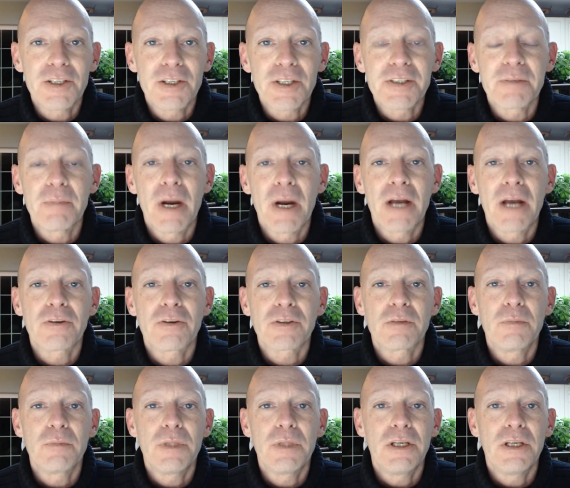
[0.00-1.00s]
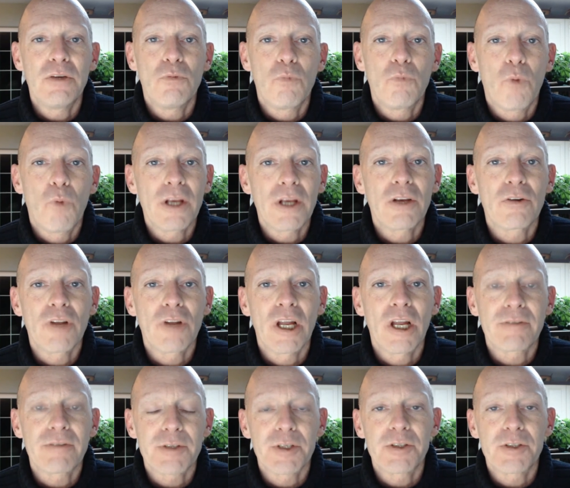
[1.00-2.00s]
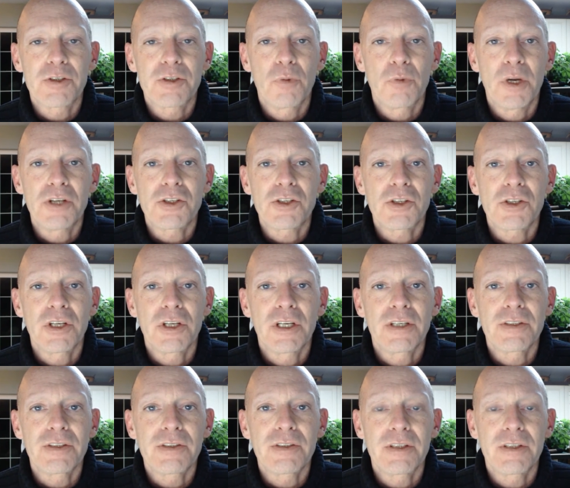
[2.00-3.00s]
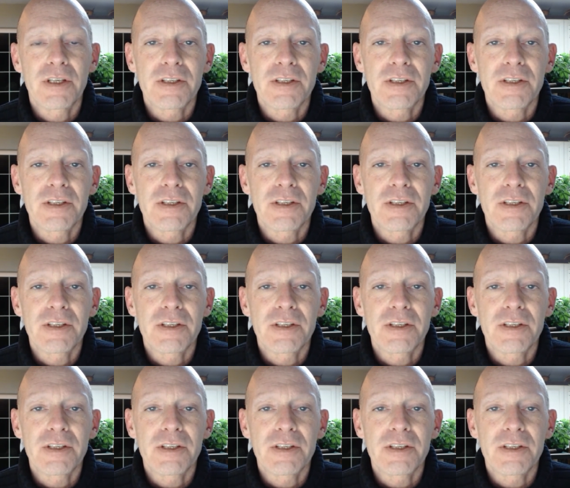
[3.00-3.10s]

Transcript: it doesn't matter to me what your life situation is.